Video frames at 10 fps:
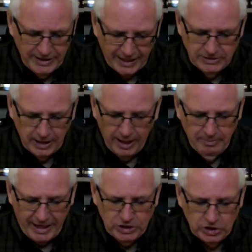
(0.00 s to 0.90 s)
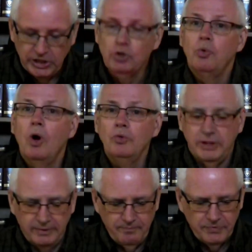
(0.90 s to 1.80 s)
That's I'm actually
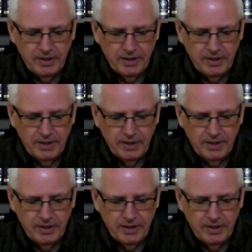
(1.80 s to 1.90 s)
quoting